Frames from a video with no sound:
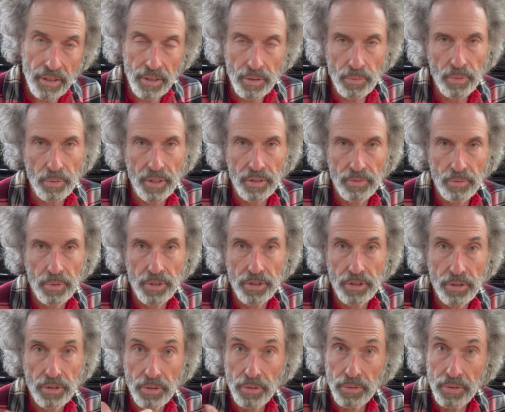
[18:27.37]
whatever we
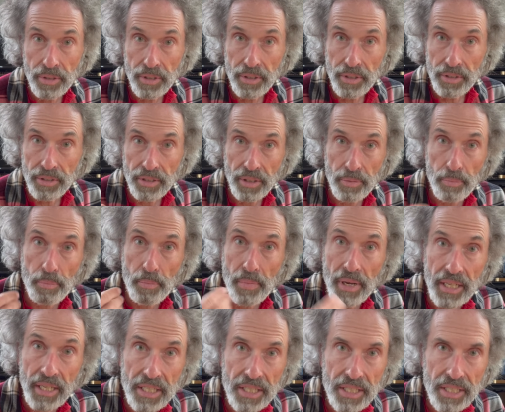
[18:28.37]
do that
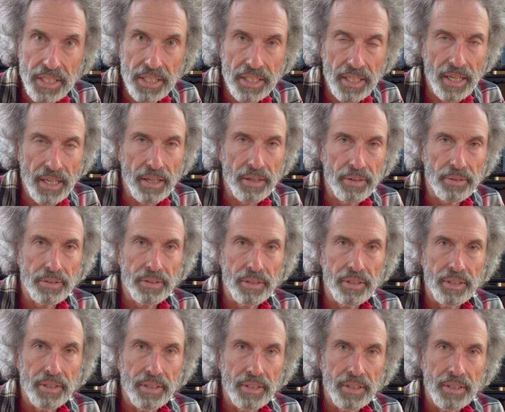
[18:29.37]
makes the sound,
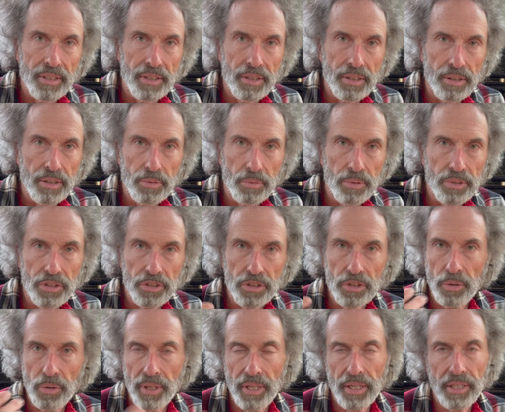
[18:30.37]
we just
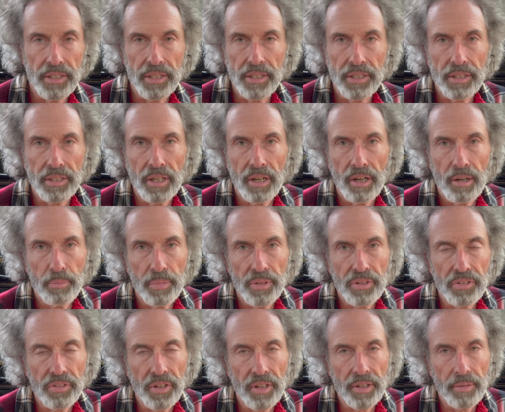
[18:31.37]
go ahead and
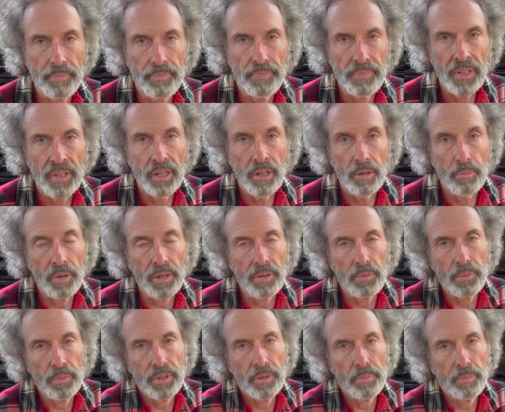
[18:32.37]
compensate.
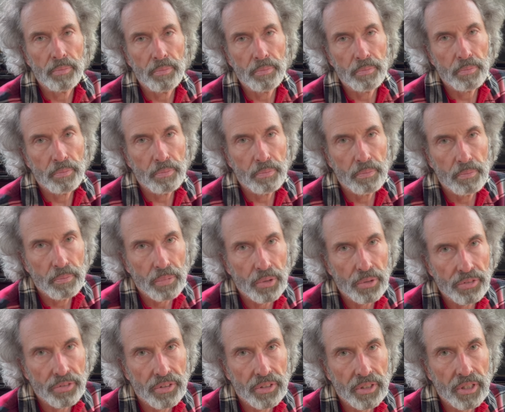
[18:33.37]
But when a
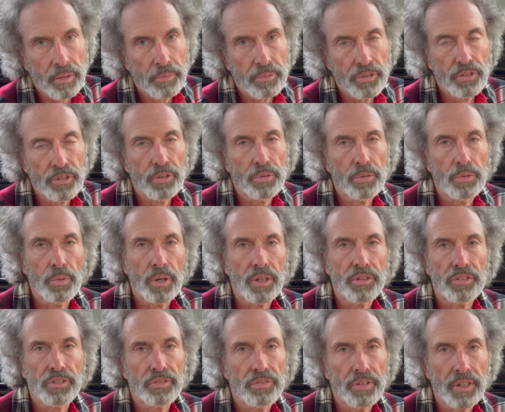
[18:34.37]
person comes to you and
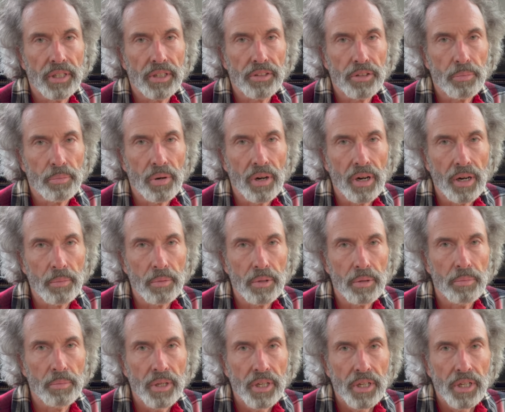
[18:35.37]
wants to find out the
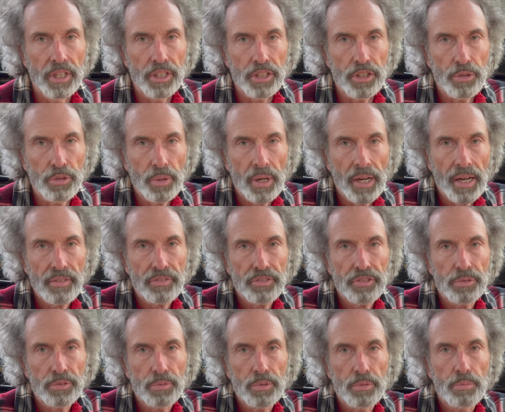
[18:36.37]
problem, you have
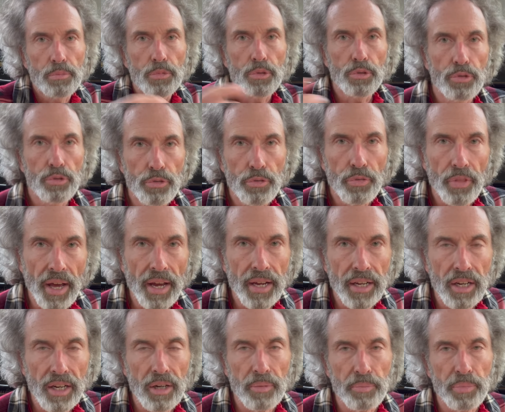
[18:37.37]
to remove that
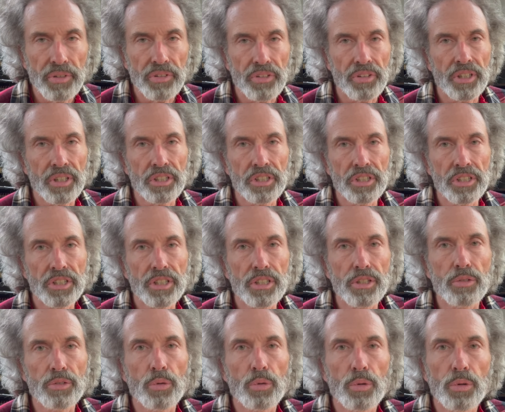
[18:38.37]
compensation
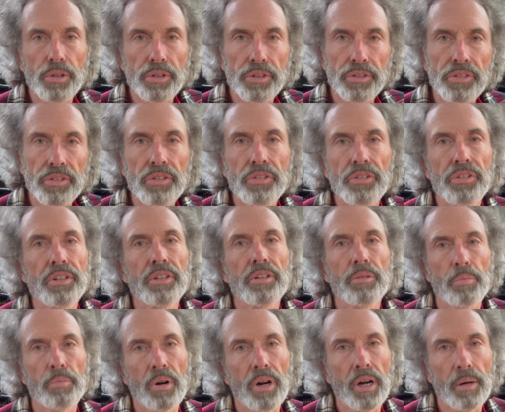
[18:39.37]
in order to see the
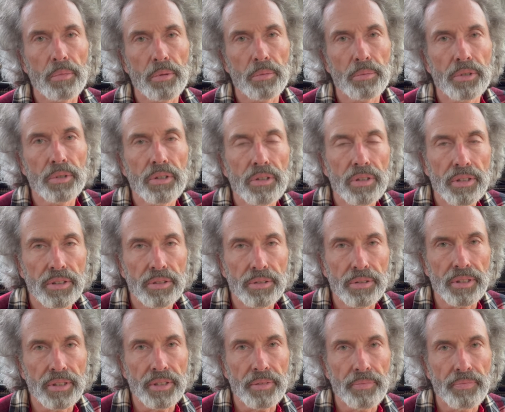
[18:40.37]
problem
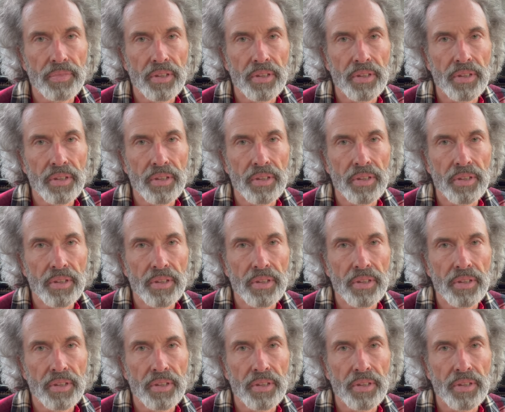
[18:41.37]
clearly.